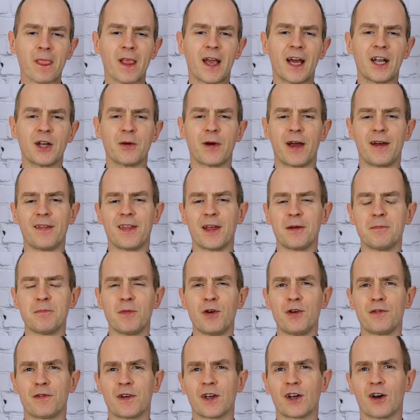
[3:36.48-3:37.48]
Anyway, and then
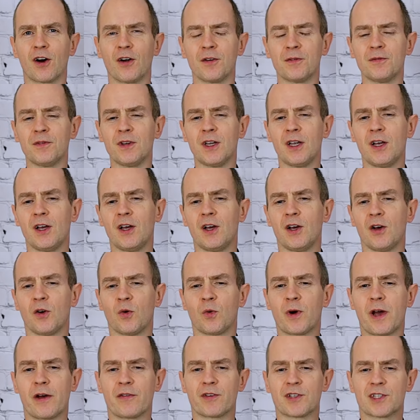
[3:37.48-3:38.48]
moving on,
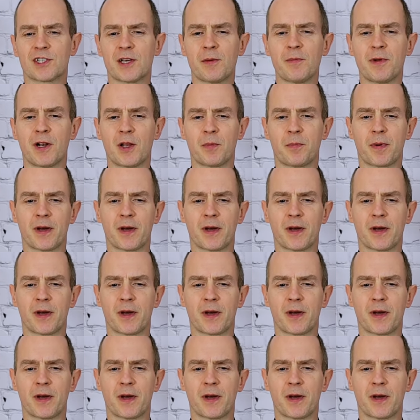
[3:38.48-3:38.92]
we have a similar